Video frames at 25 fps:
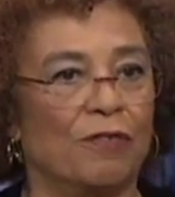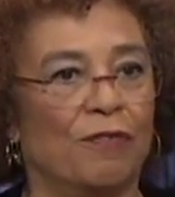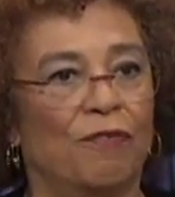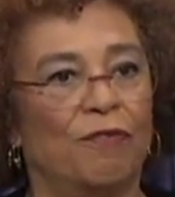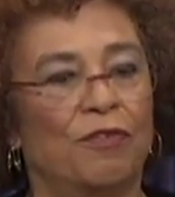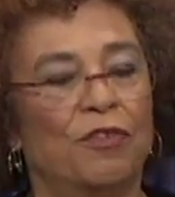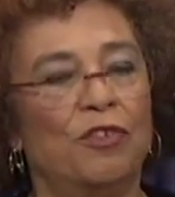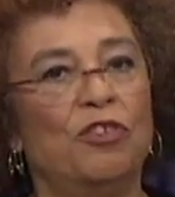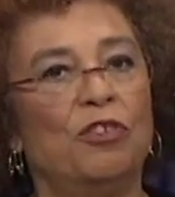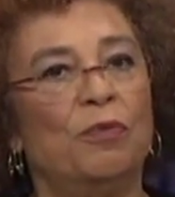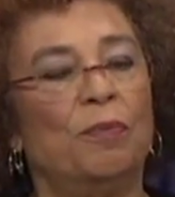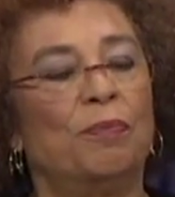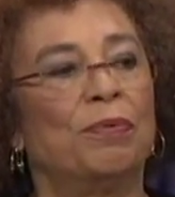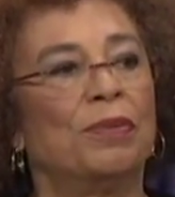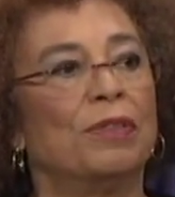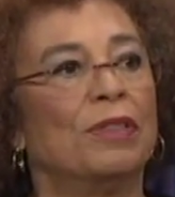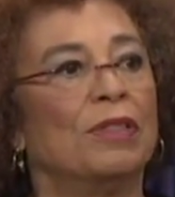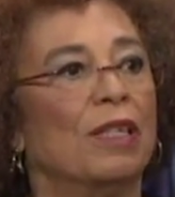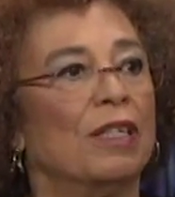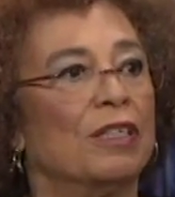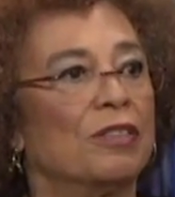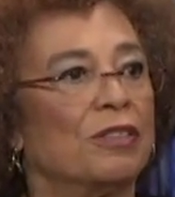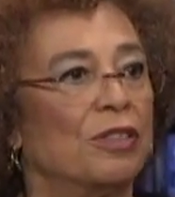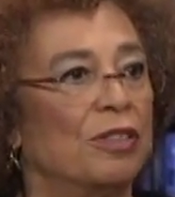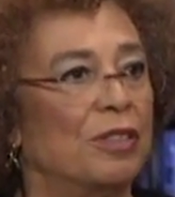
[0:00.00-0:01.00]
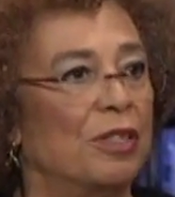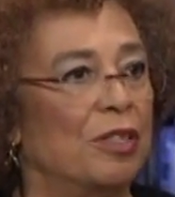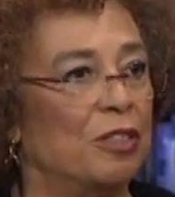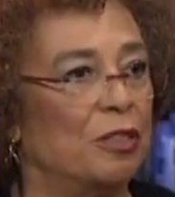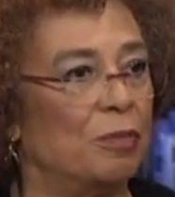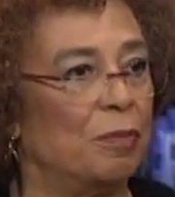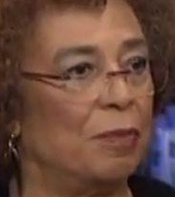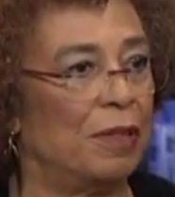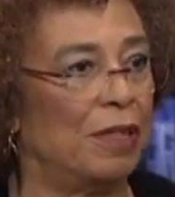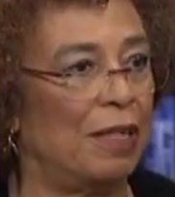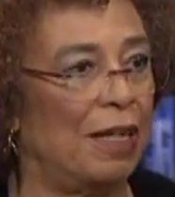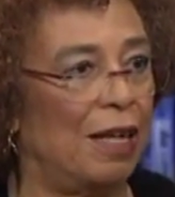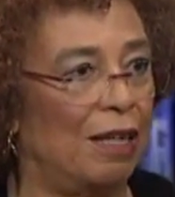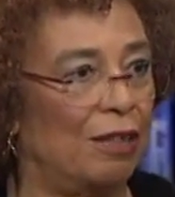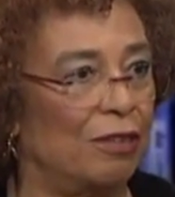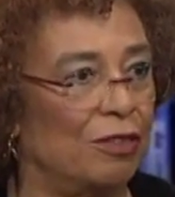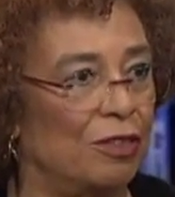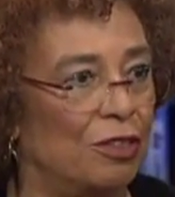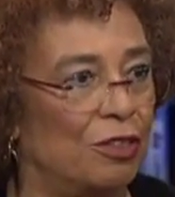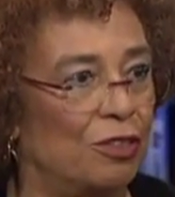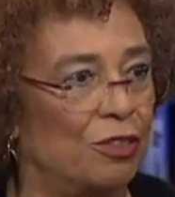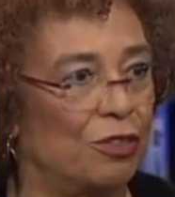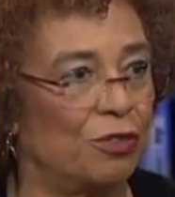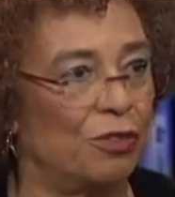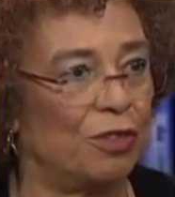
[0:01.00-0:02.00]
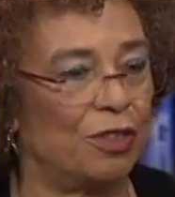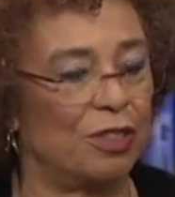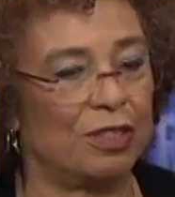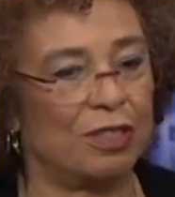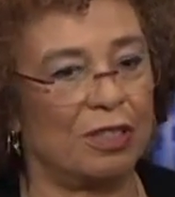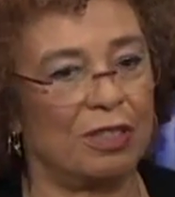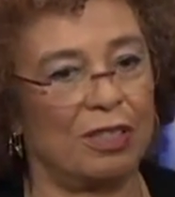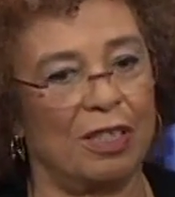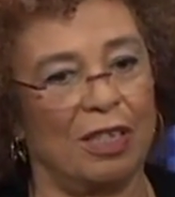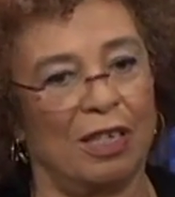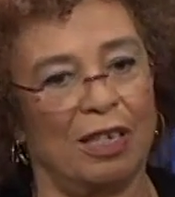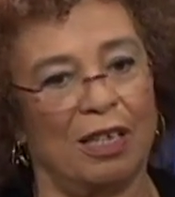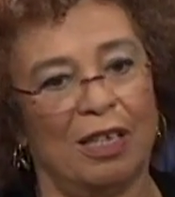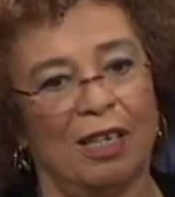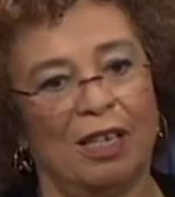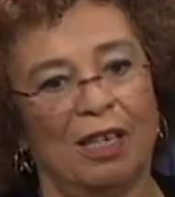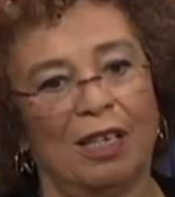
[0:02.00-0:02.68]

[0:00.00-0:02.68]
Food production has been outsourced. Uh,